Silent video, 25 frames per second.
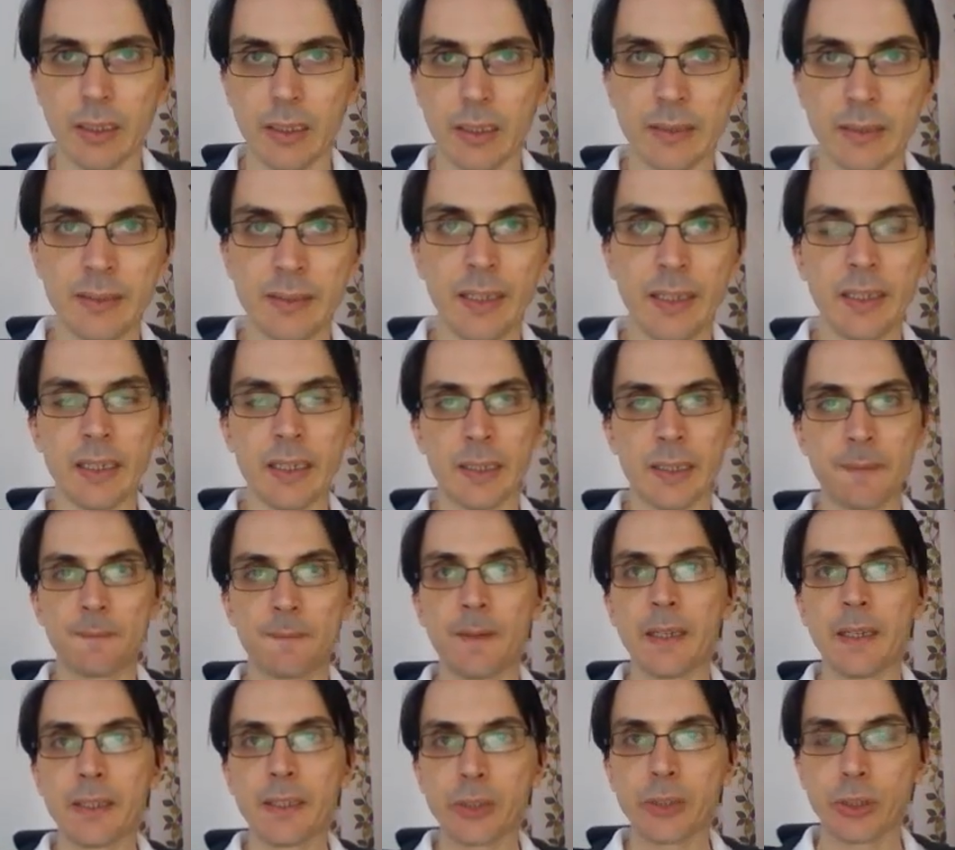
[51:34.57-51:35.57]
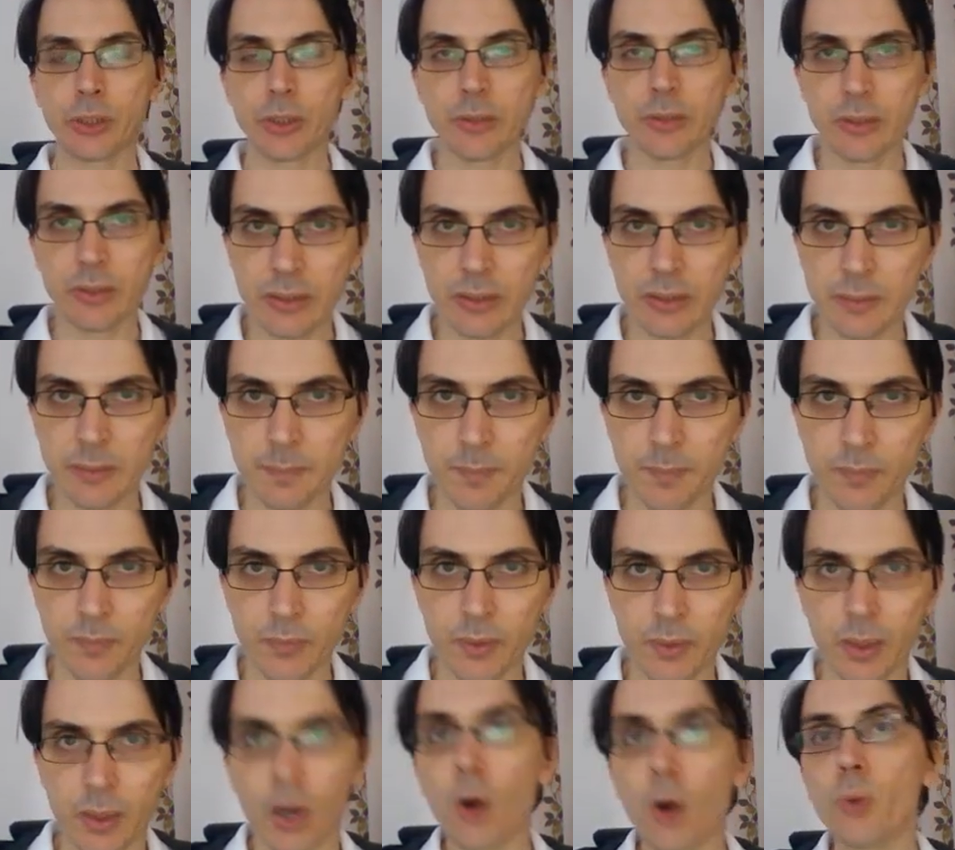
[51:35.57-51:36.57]
they are functions
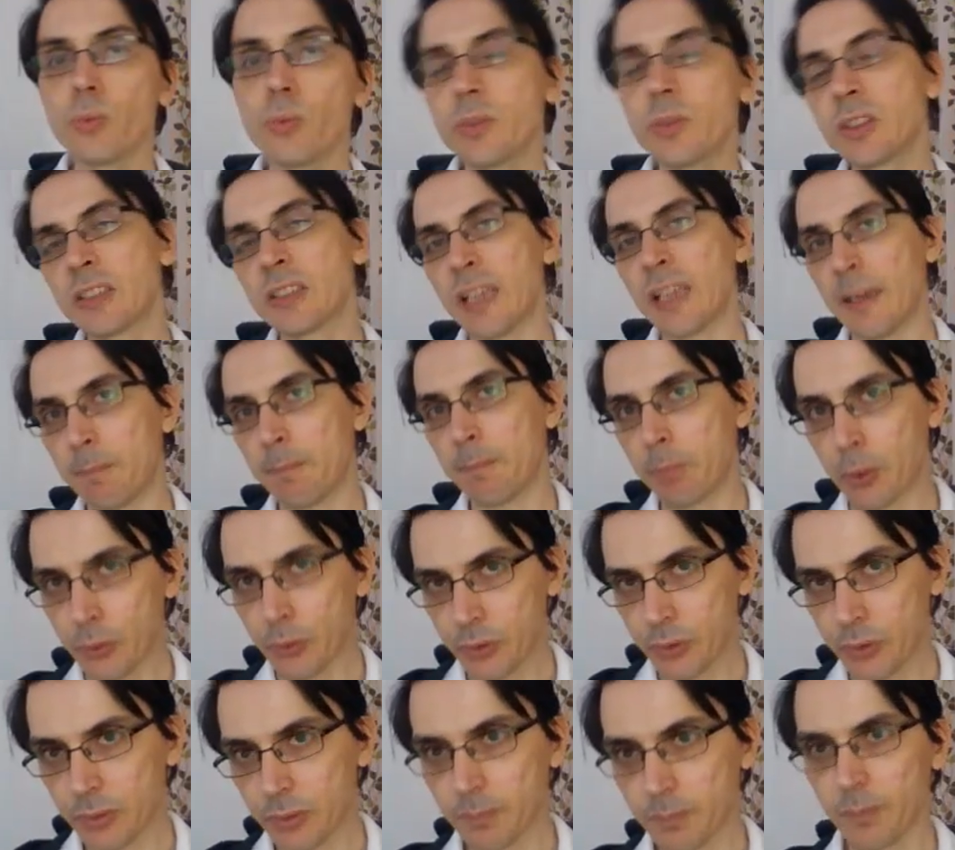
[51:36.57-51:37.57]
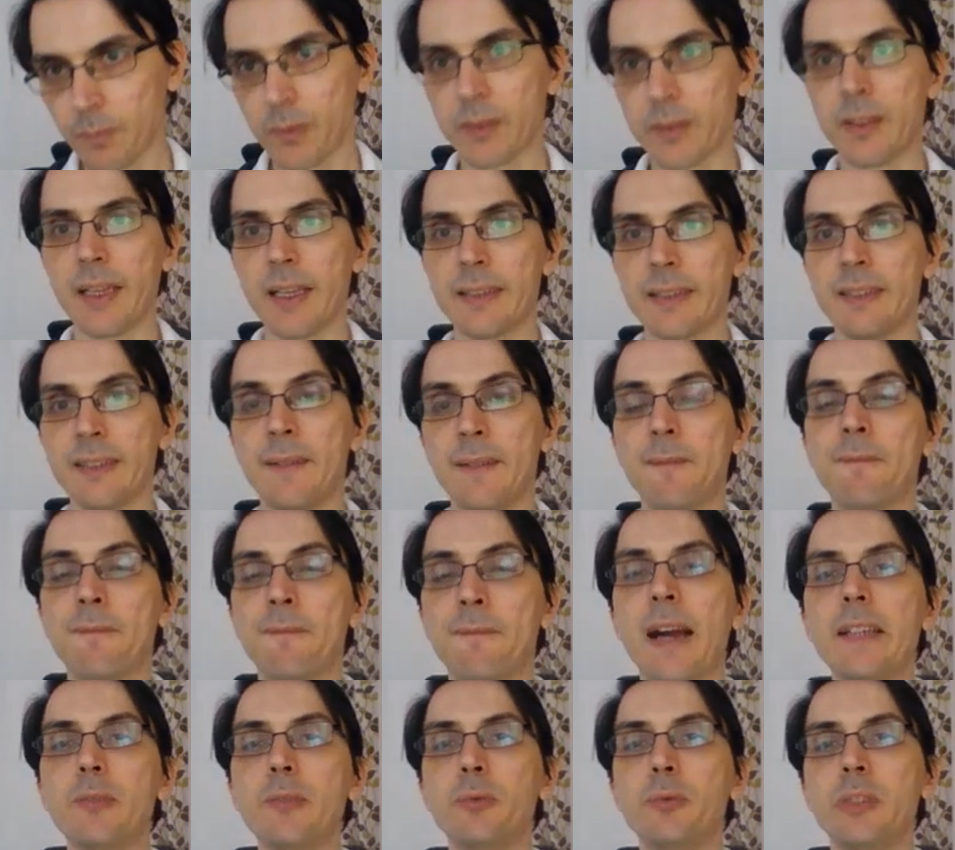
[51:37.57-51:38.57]
on samples that
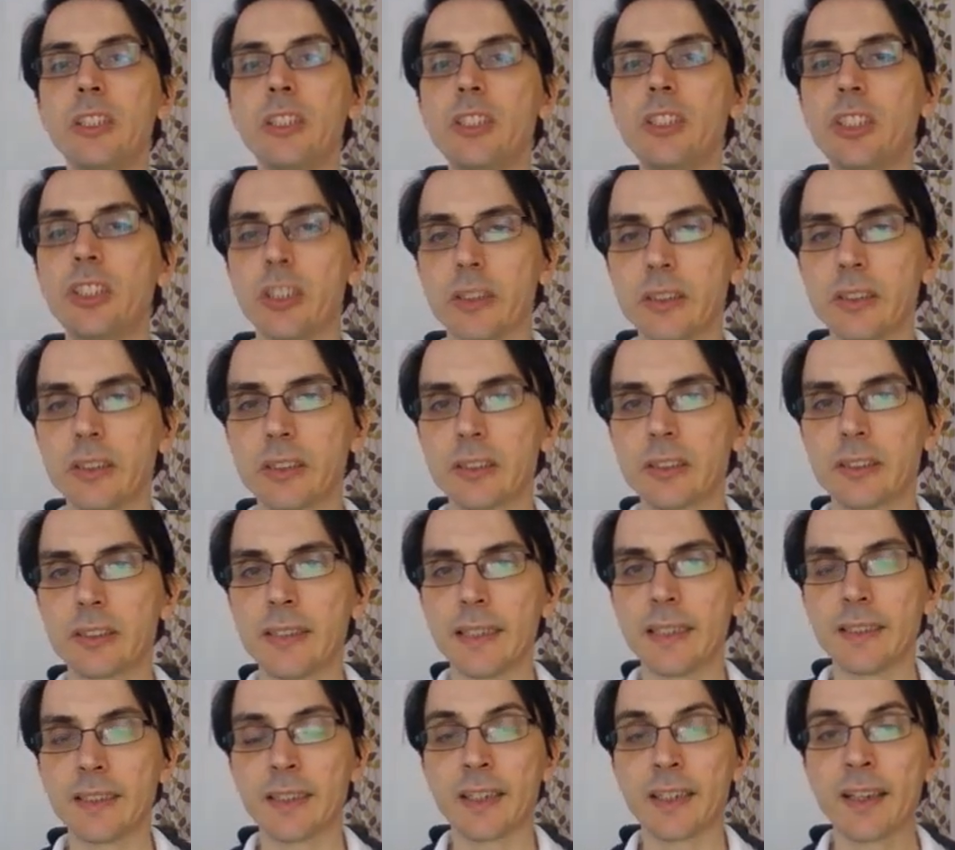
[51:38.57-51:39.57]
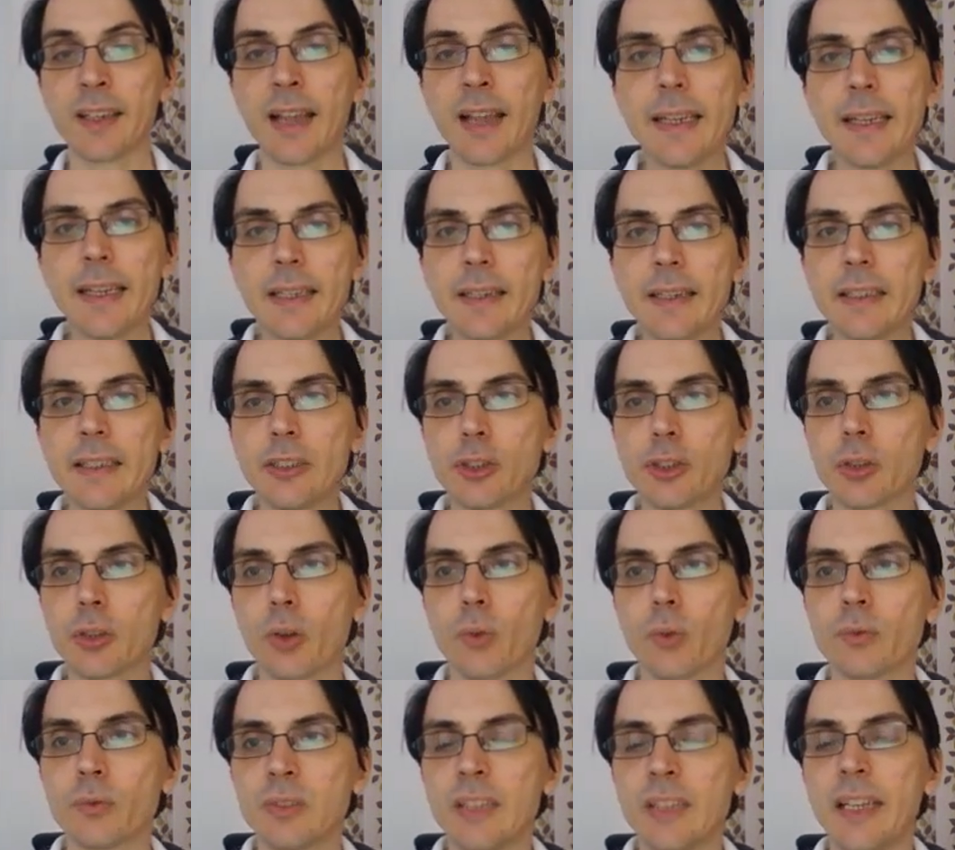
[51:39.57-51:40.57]
define regions that are likely to
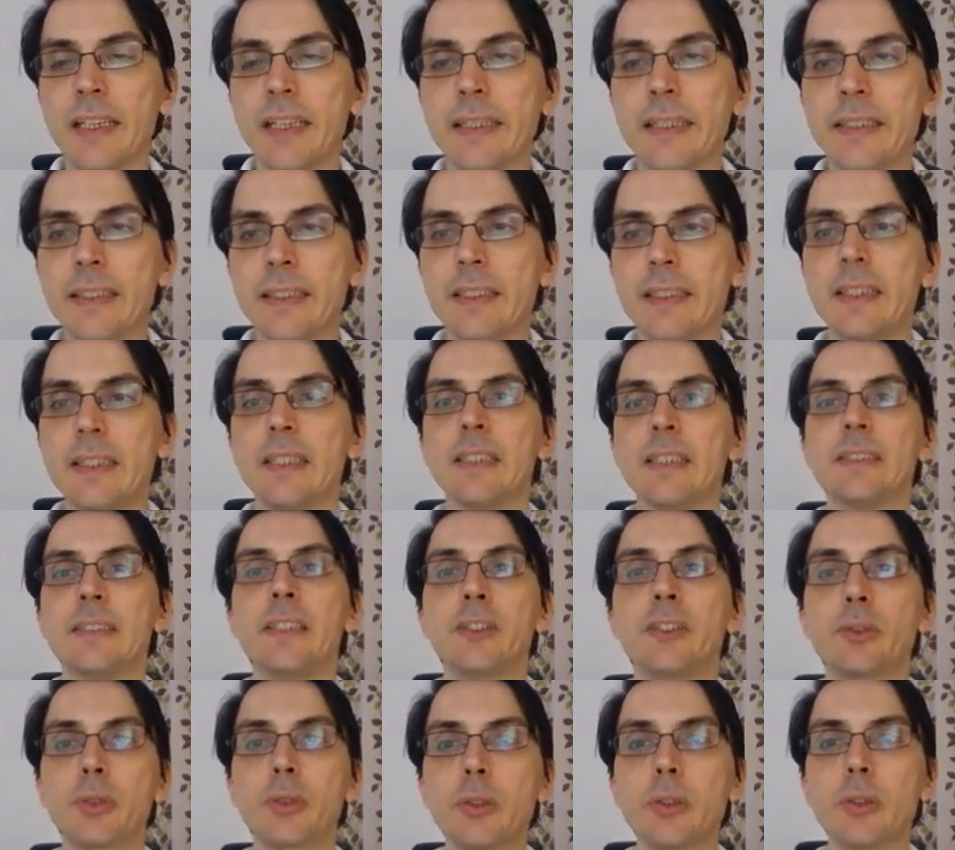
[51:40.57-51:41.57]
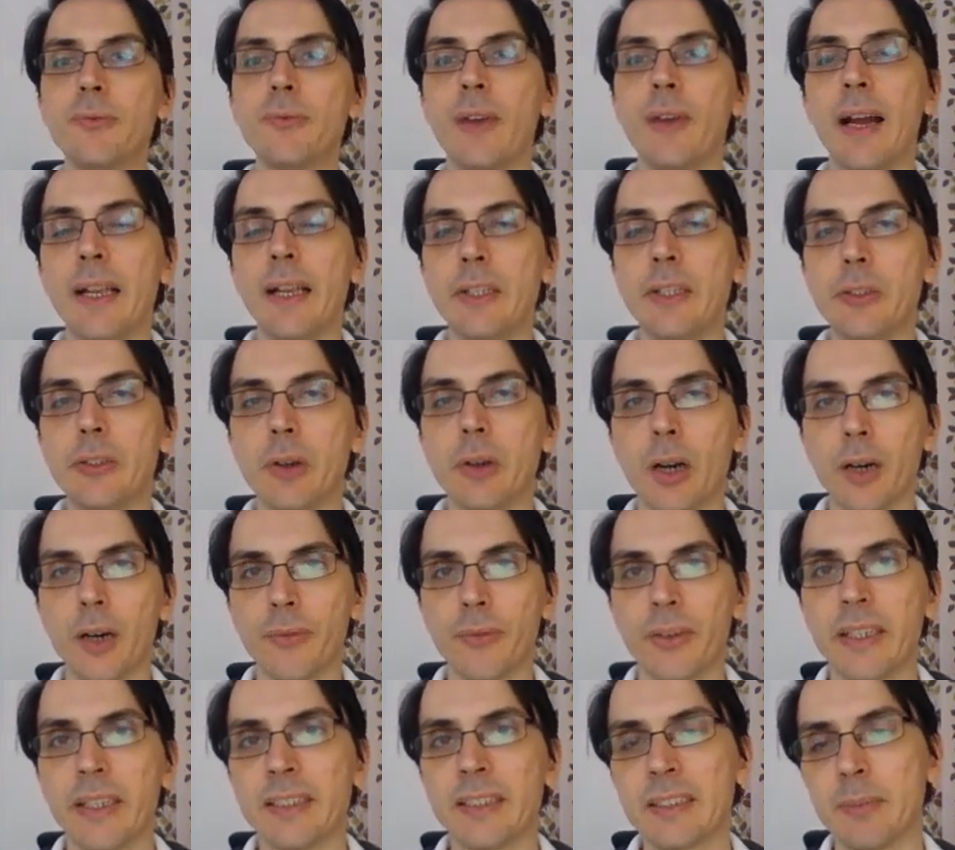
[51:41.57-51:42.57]
contain the true value of
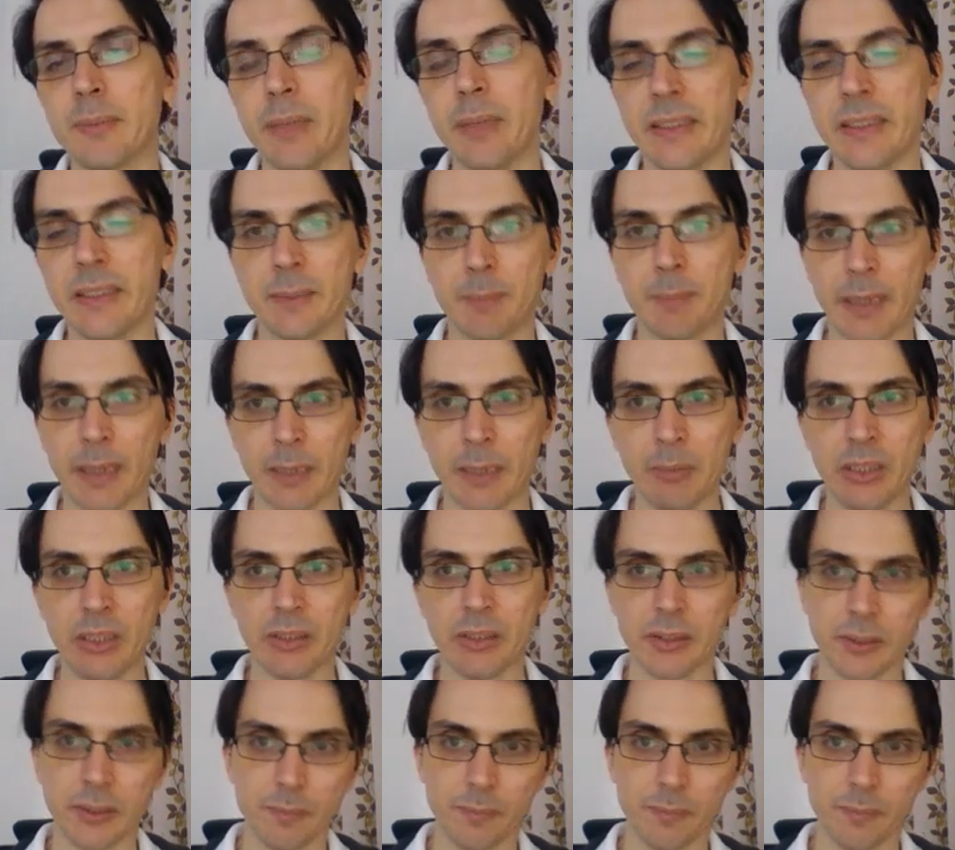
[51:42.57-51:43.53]
an estimated parameter.